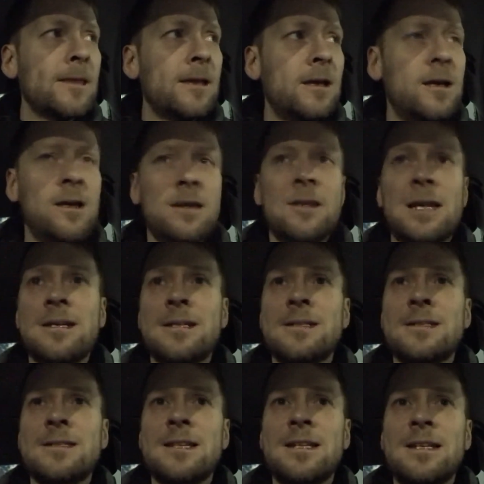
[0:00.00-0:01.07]
that
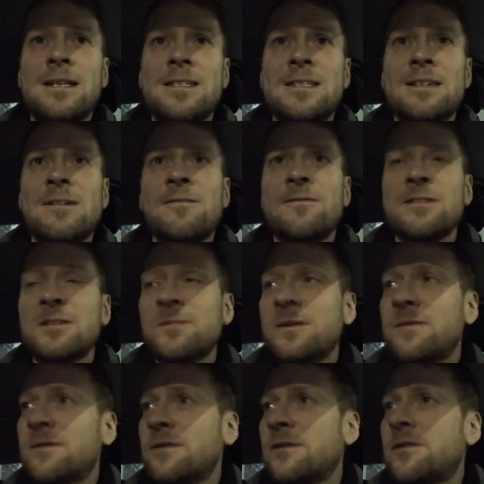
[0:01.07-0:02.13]
it in itself is a bit
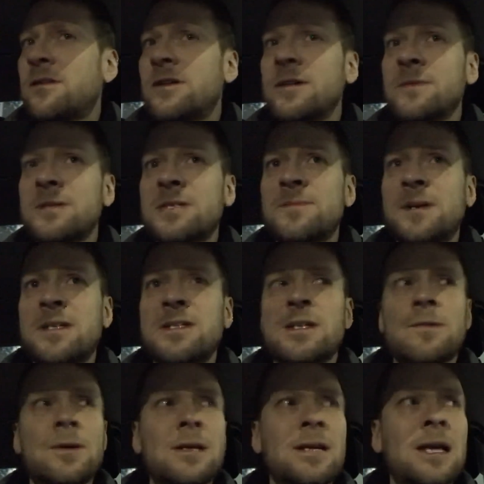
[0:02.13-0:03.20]
of a crime, especially
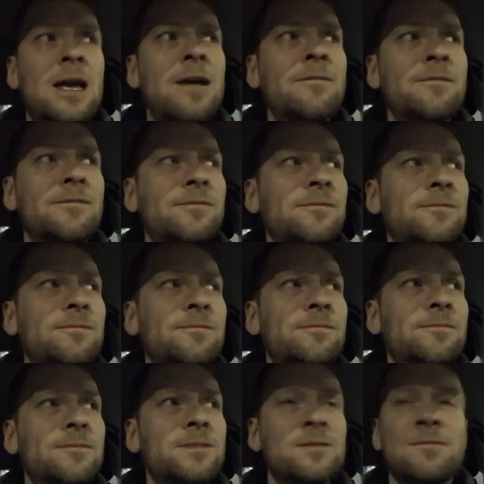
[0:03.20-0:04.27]
when you have
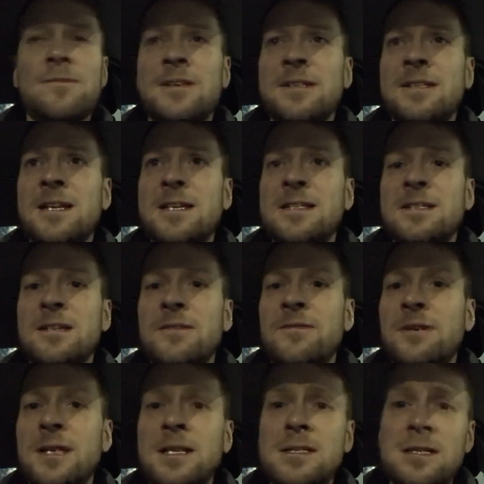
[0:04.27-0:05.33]
some fantastic
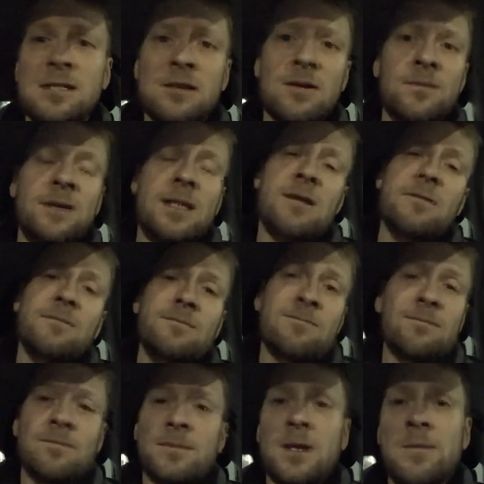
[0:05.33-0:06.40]
releases coming out.
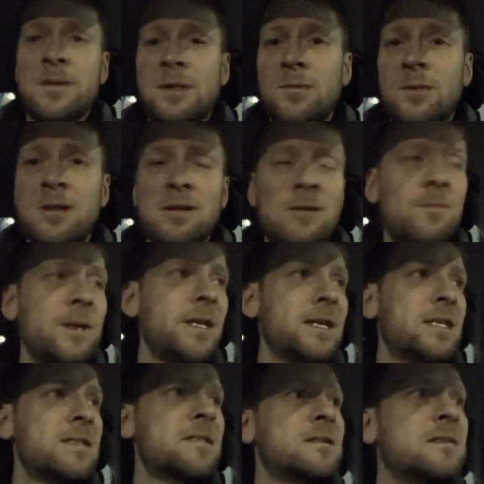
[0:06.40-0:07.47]
I mean, one of the
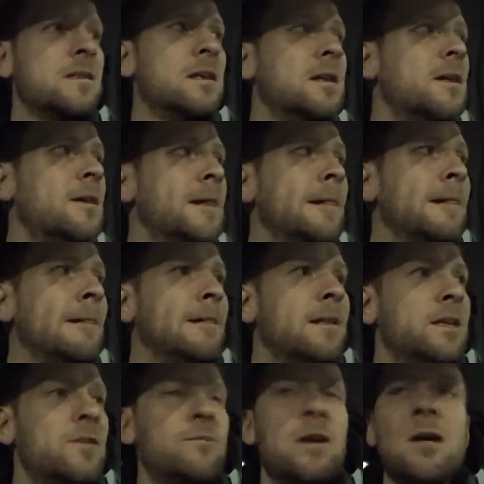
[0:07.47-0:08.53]
biggest
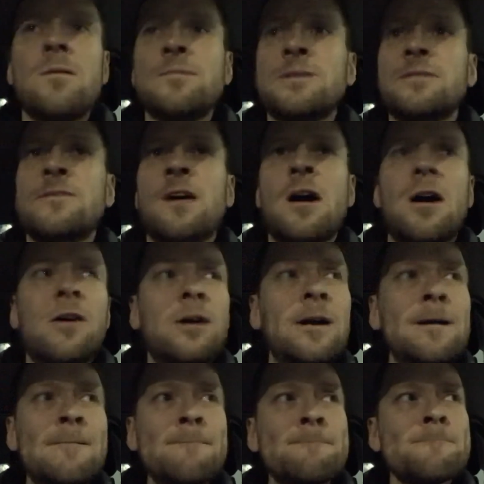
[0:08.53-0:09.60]
in the realms of
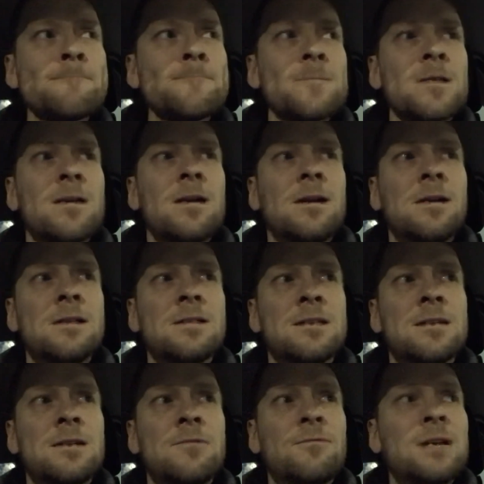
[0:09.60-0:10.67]
horror as
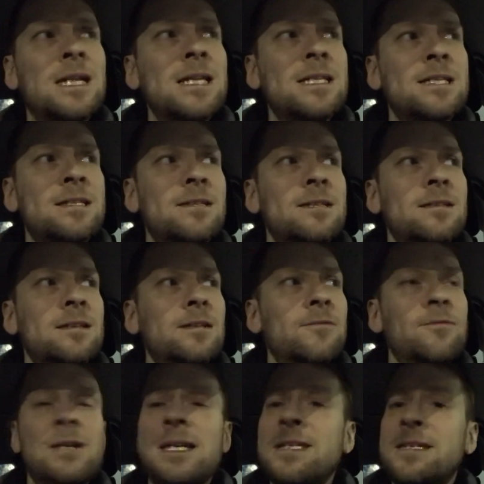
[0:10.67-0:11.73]
a release
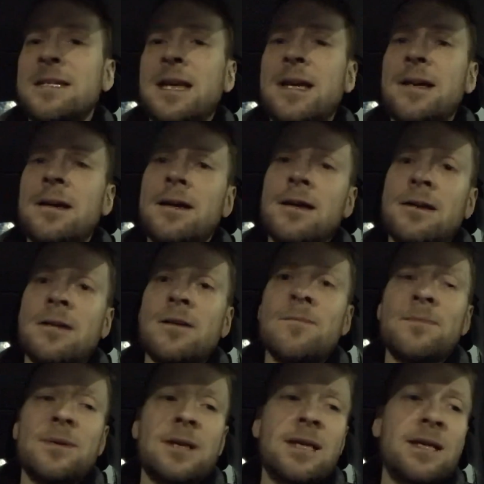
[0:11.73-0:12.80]
releasing a, a
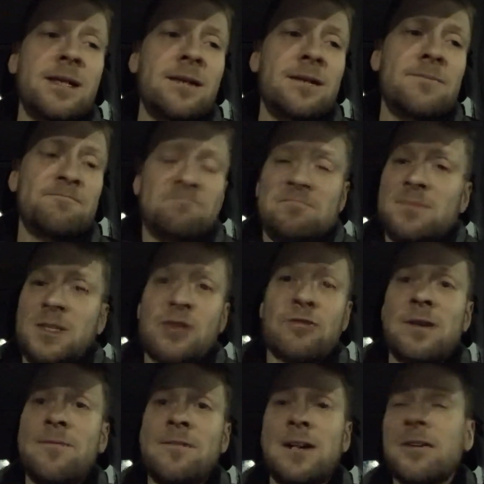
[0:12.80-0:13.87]
company,
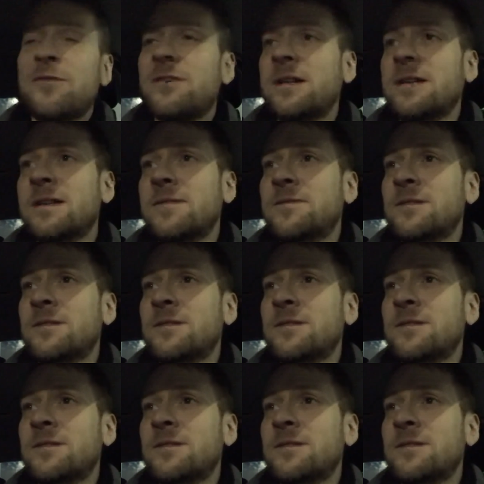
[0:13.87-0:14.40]
Scream Factory. They've